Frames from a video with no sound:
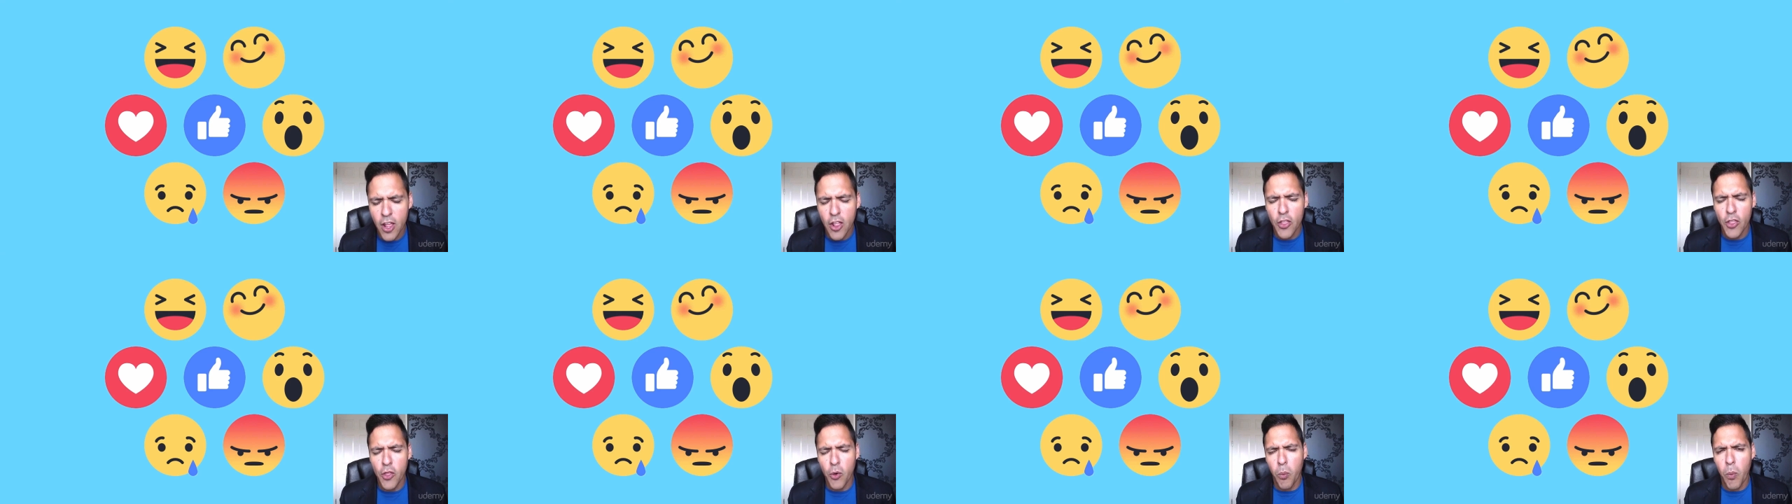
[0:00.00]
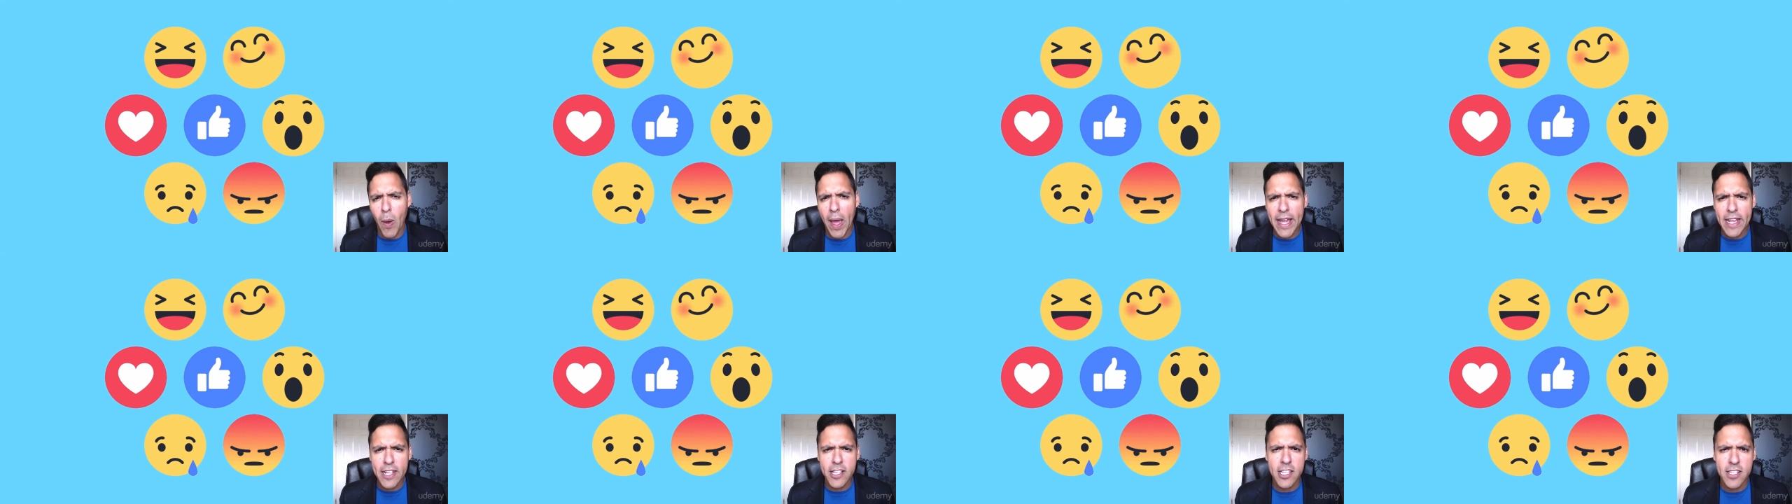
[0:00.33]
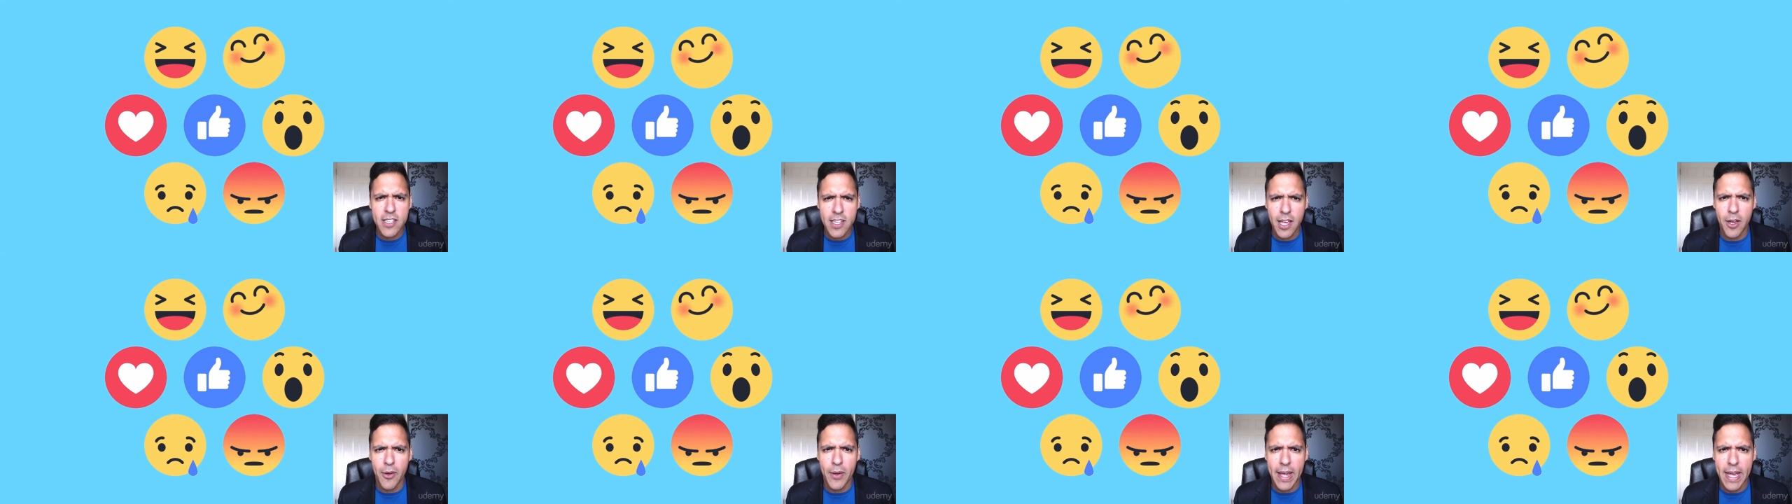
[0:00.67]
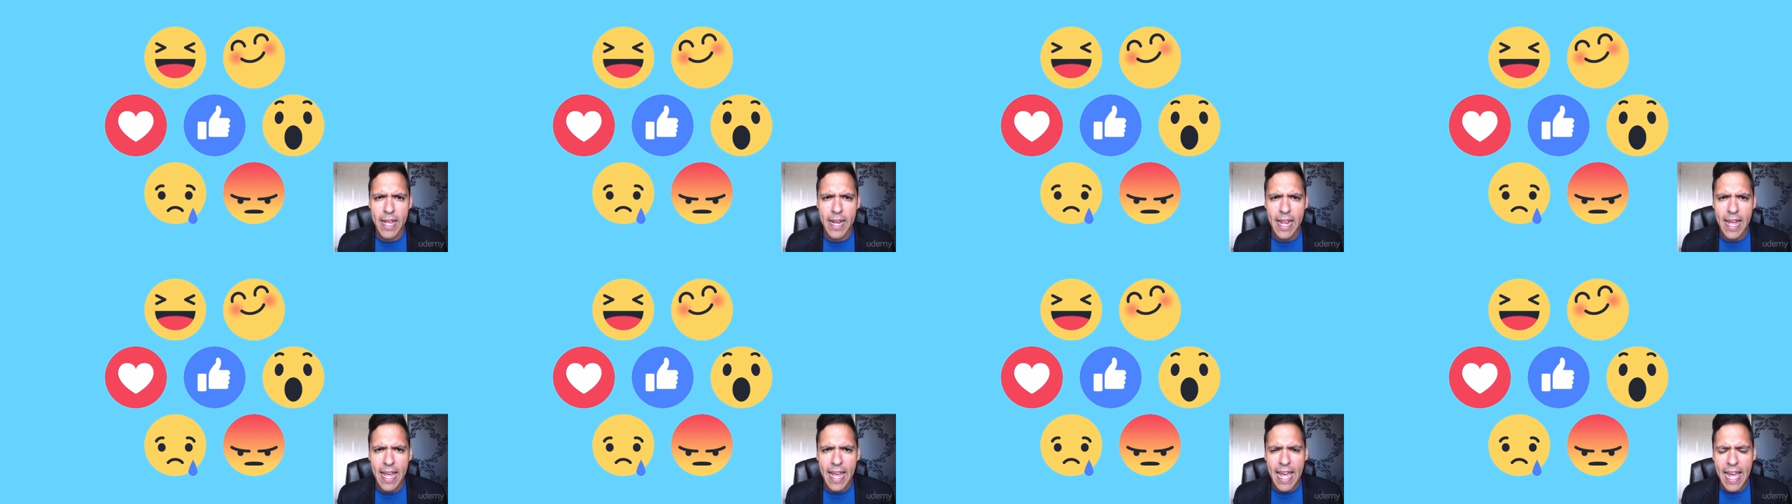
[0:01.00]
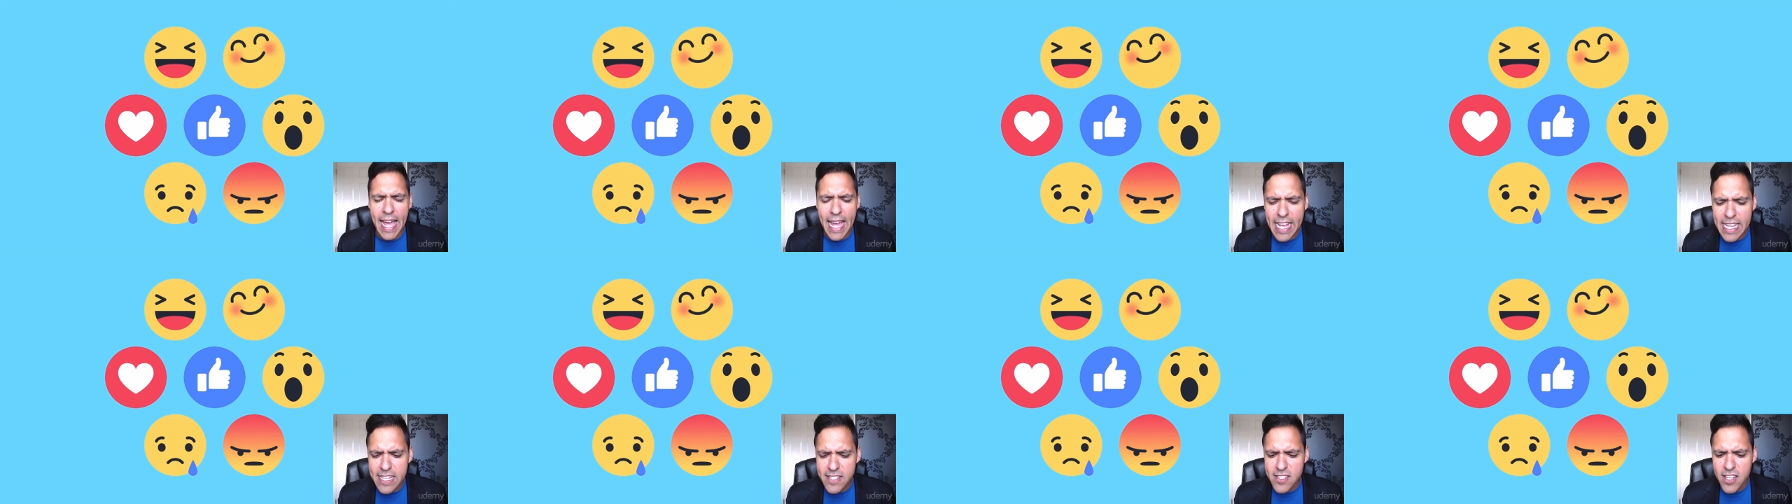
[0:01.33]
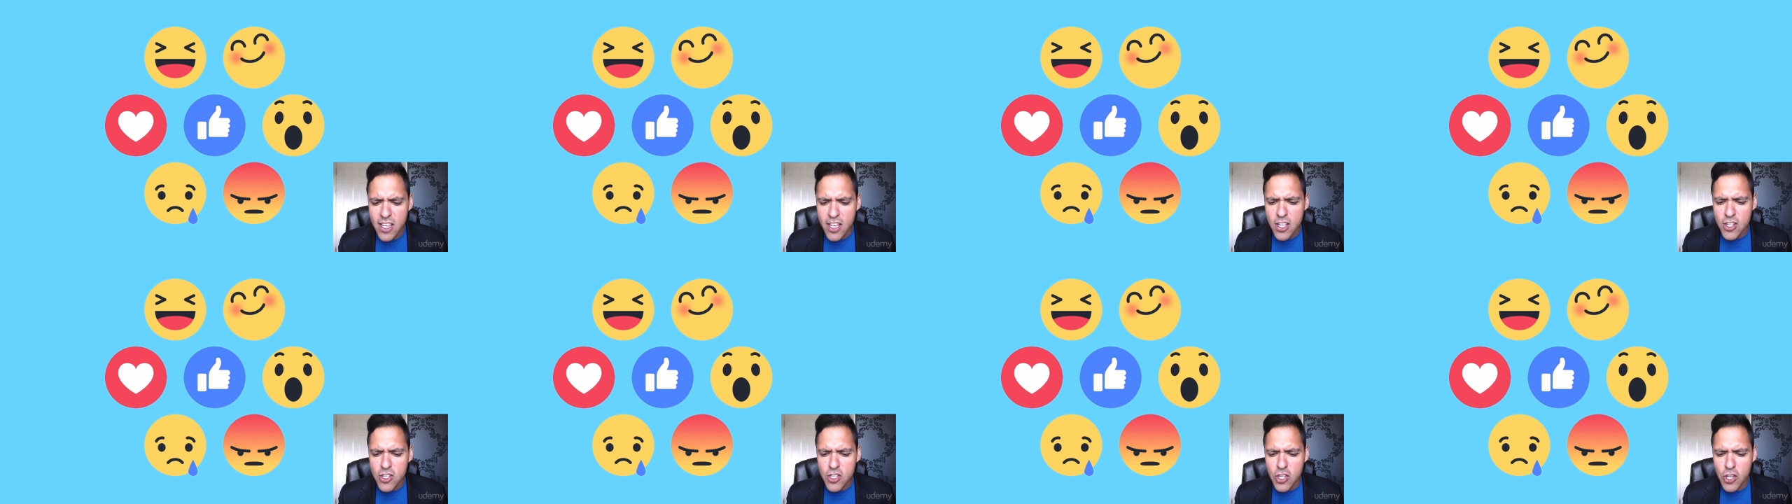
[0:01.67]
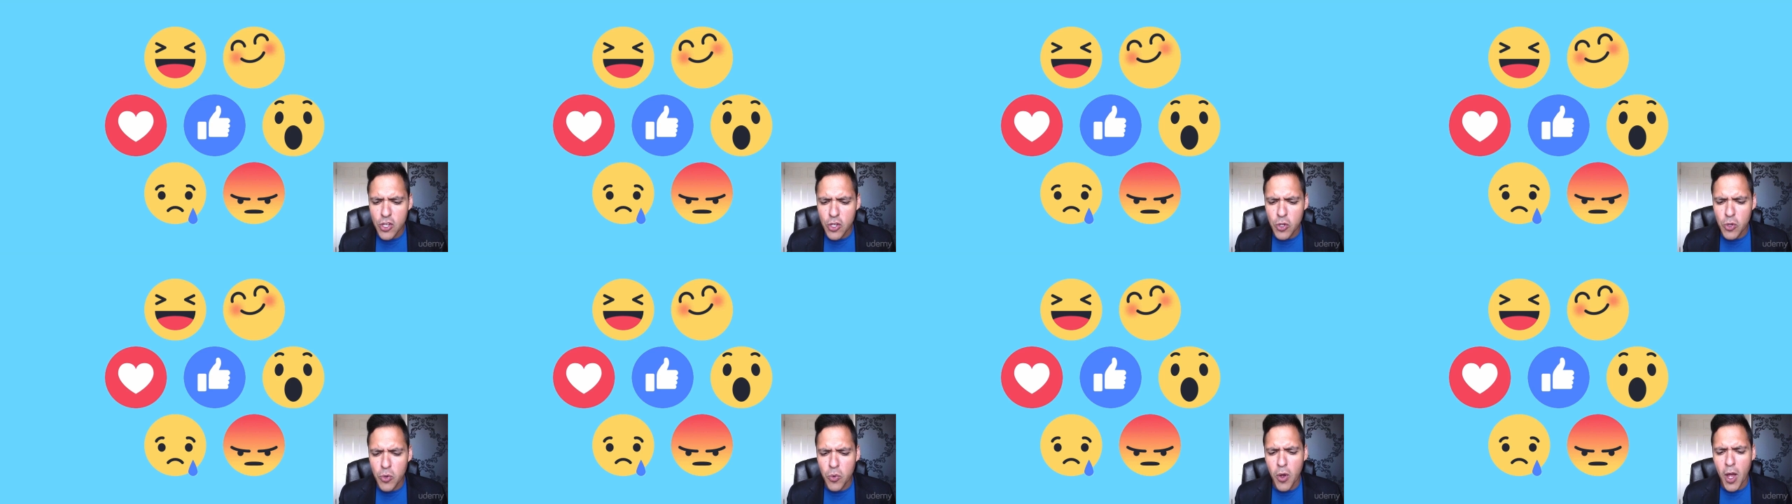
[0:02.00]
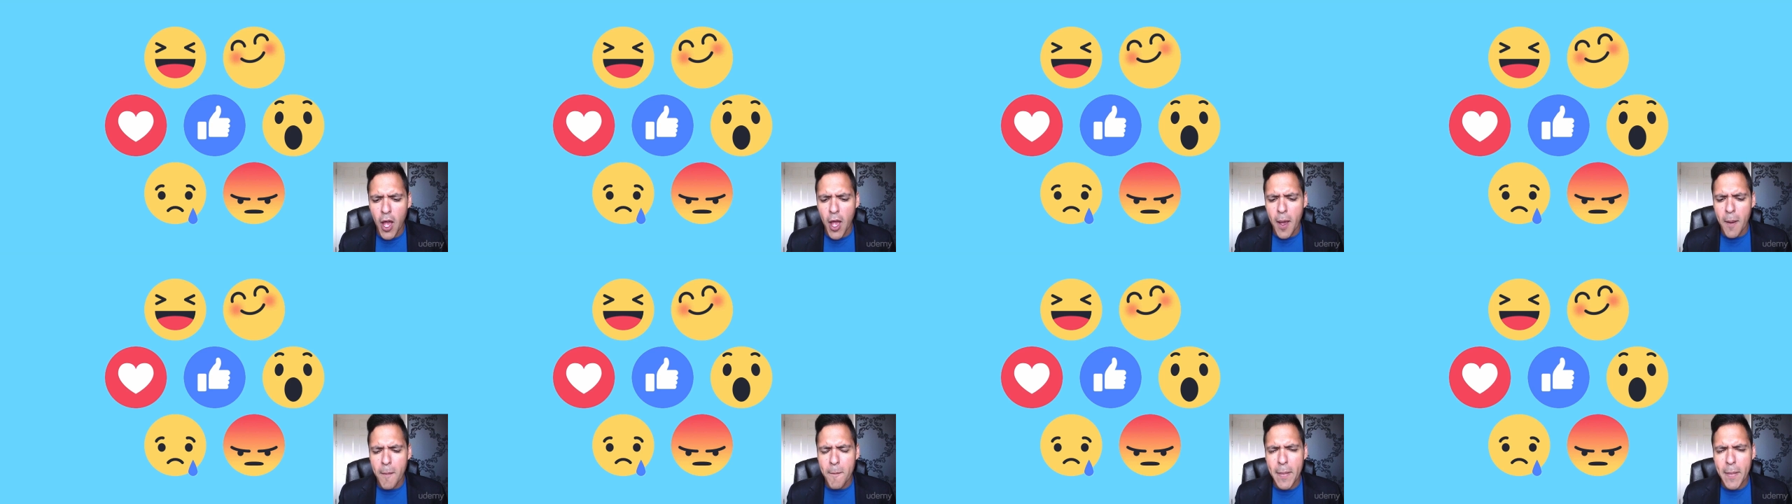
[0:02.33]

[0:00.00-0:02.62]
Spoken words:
The way to do it is to